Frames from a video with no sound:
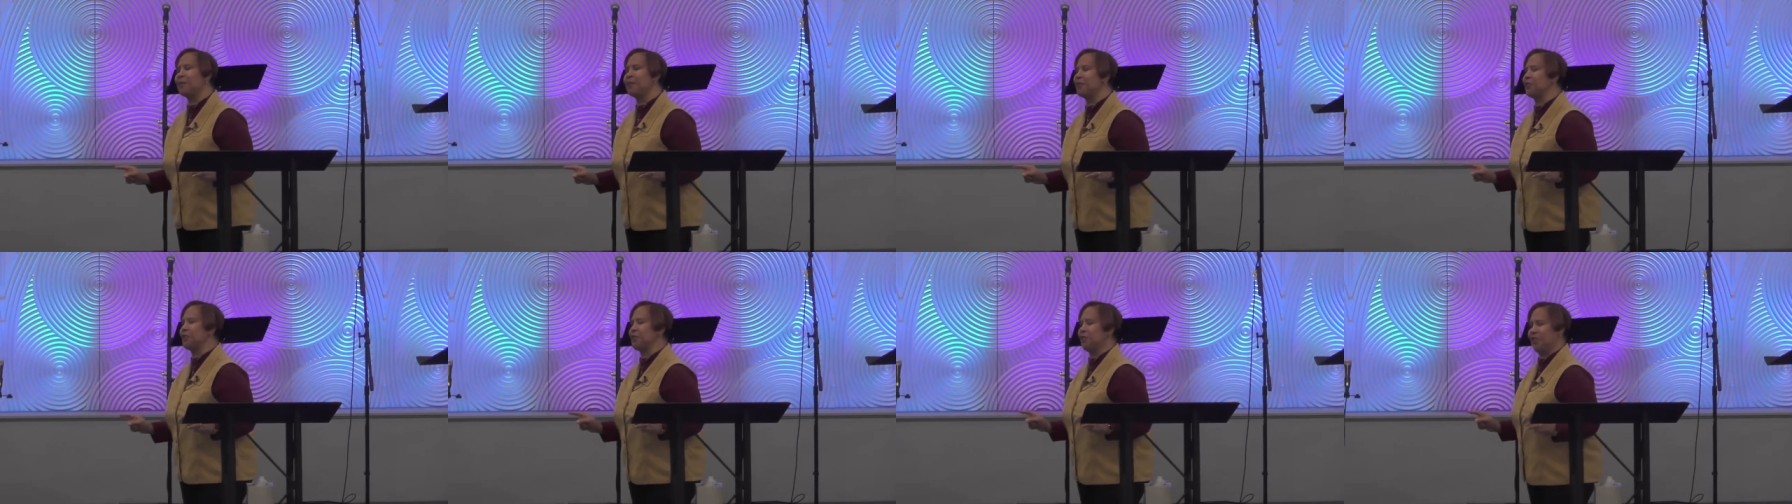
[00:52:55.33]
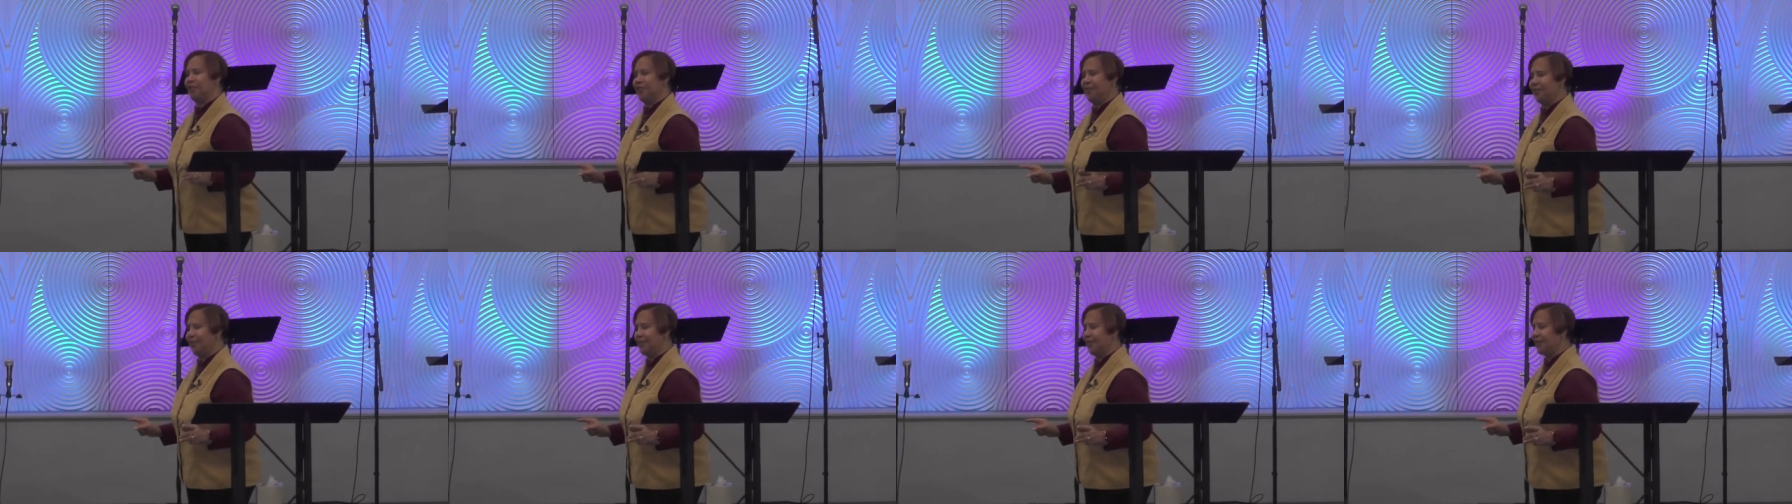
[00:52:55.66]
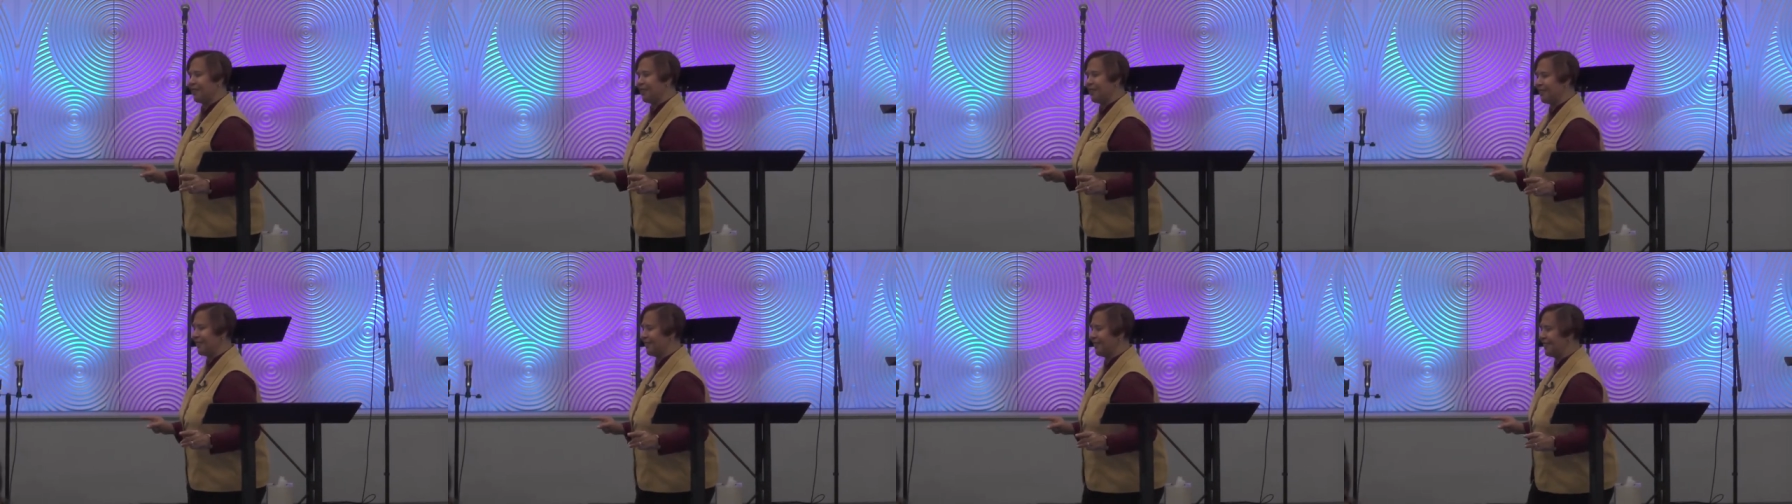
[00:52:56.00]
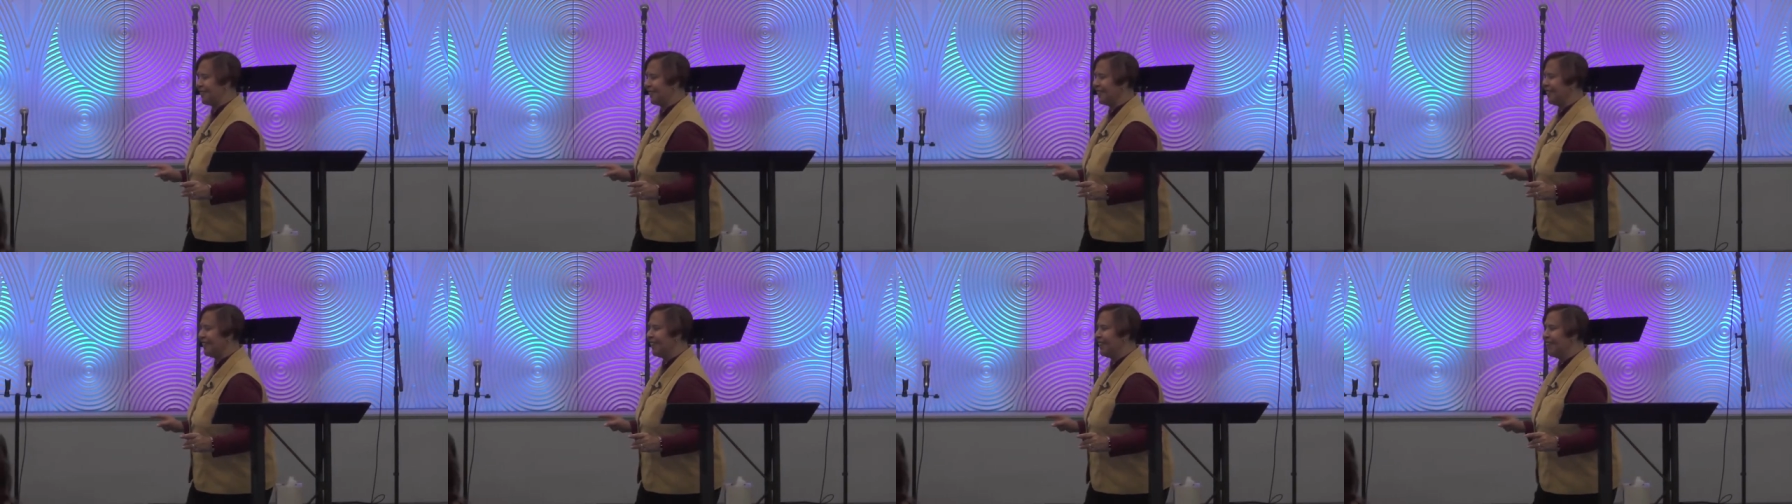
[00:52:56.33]
with Jesus
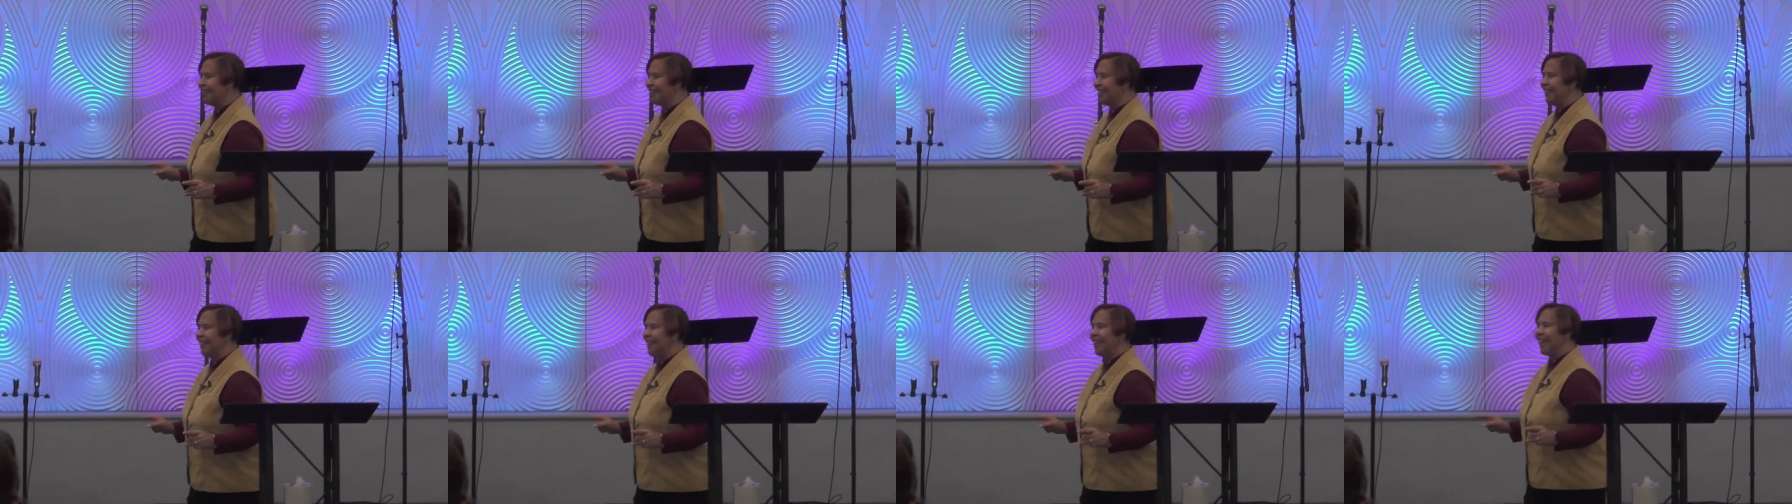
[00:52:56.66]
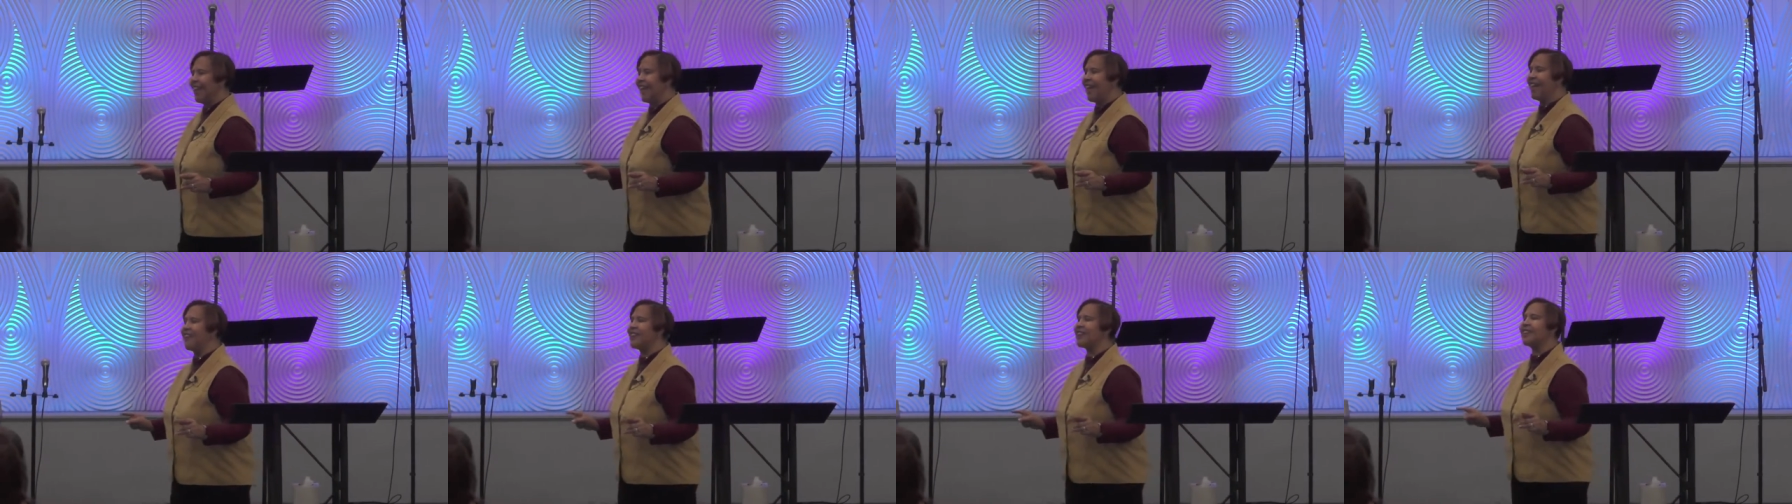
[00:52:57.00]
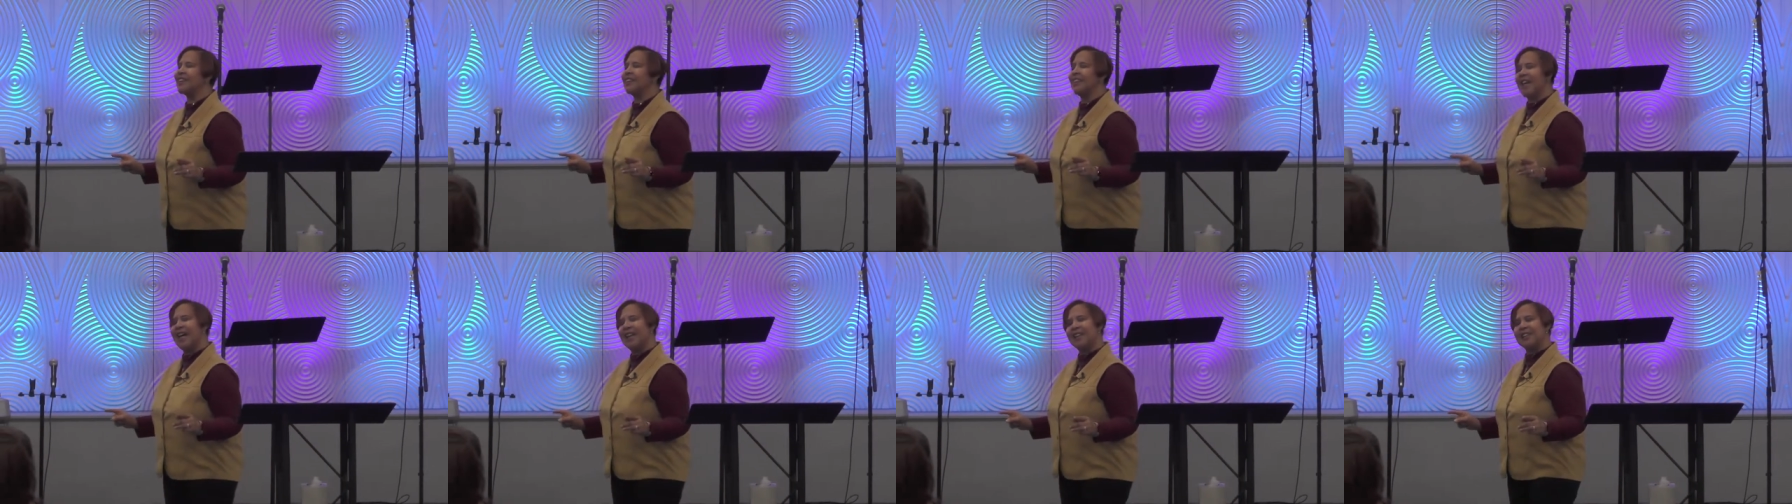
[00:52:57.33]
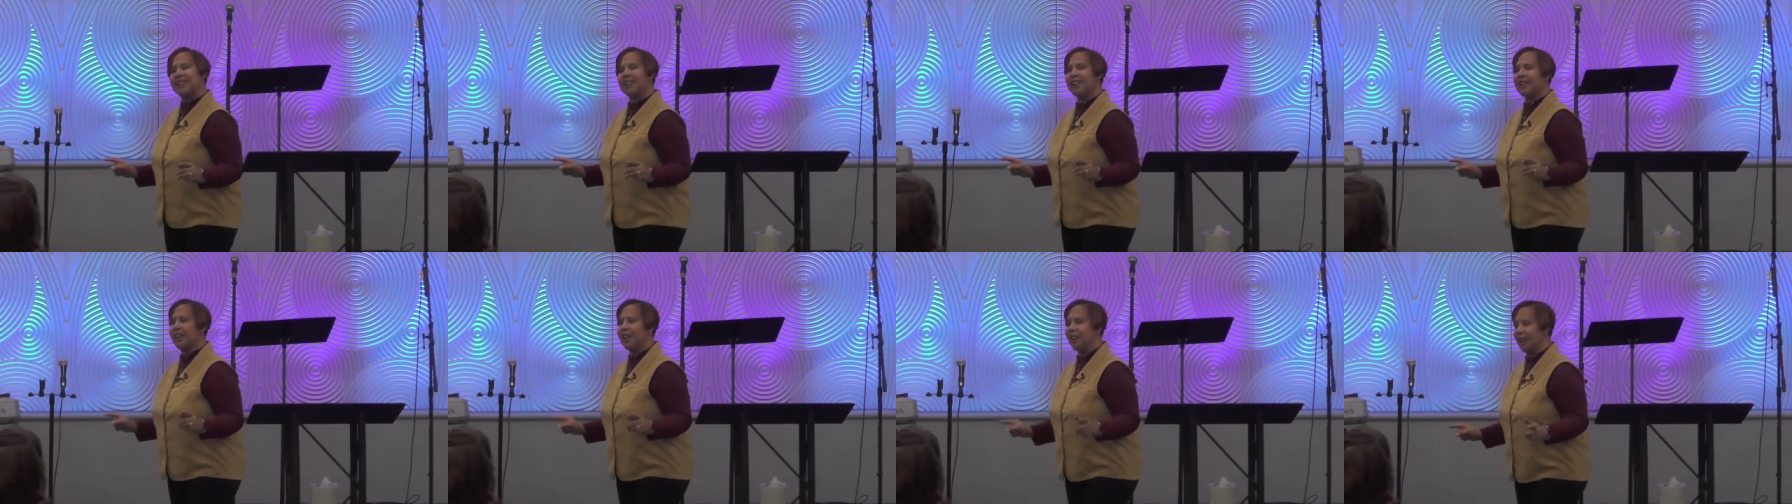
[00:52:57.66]
and
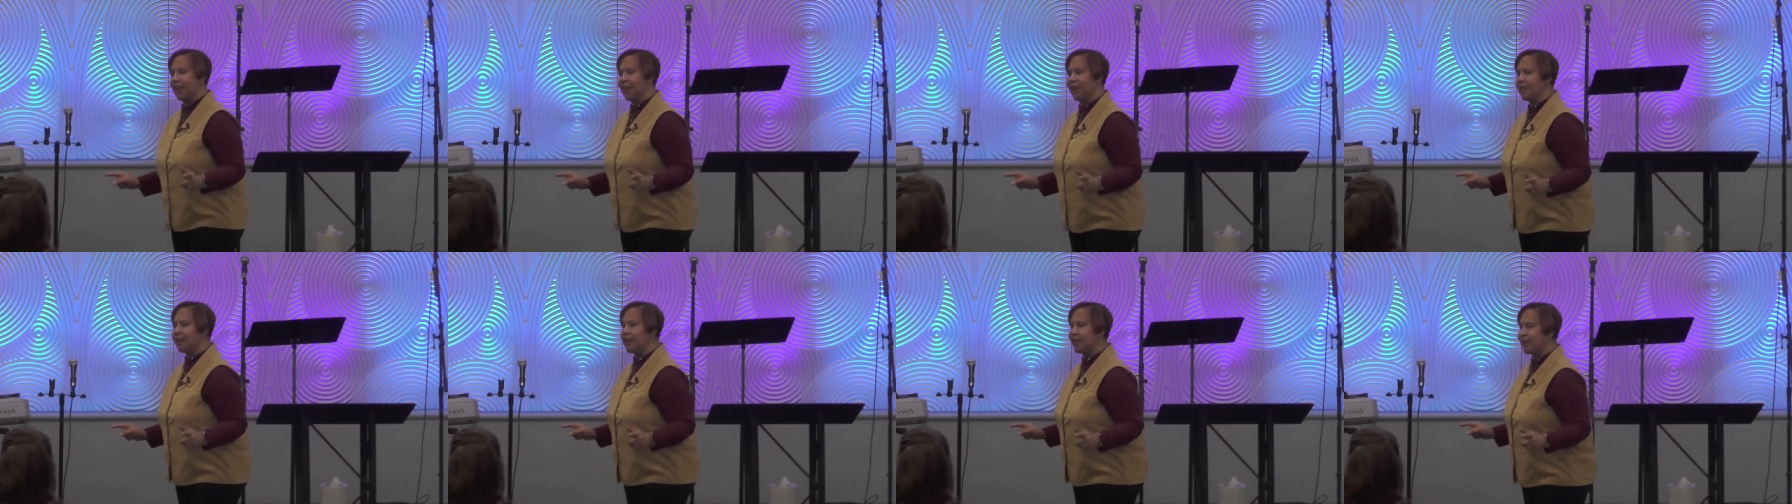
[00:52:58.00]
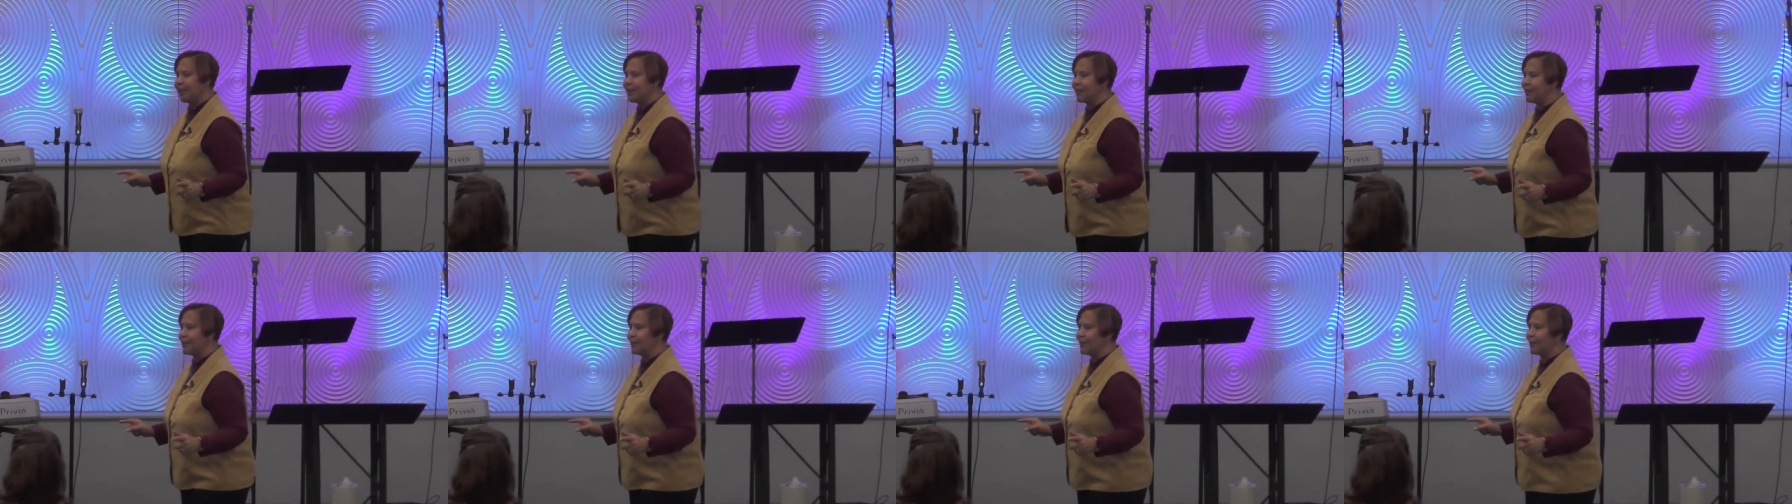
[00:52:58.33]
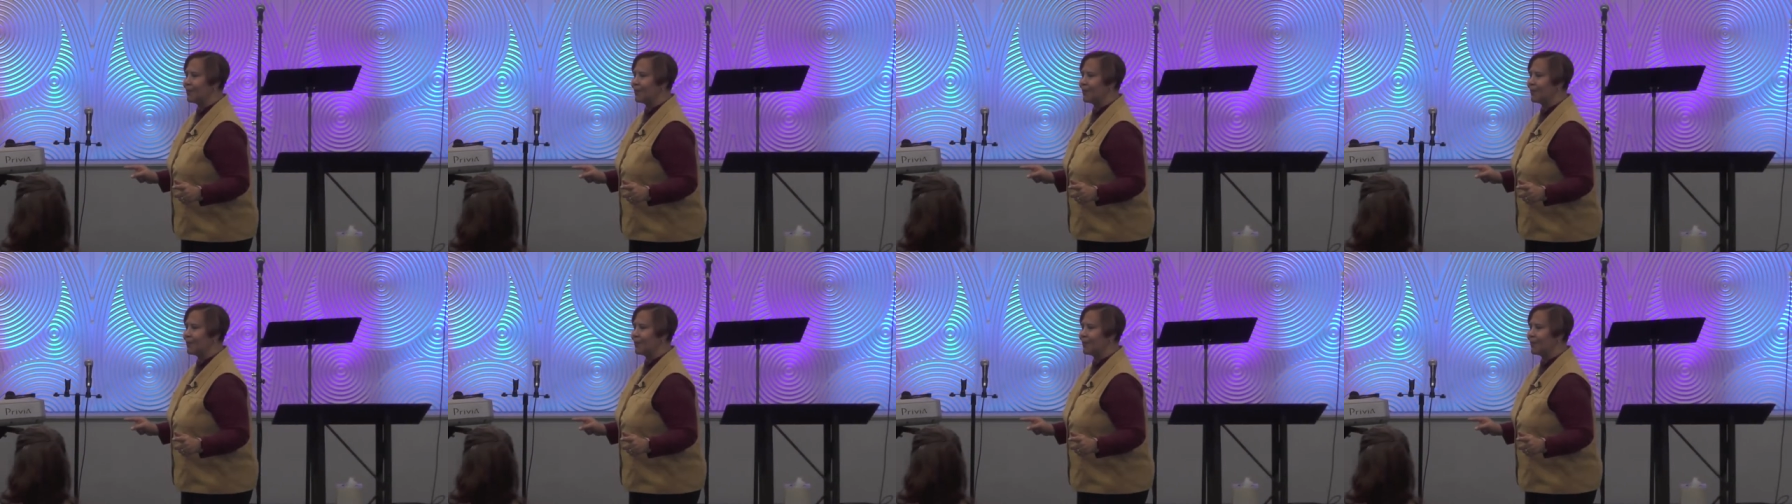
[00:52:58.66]
lots of kids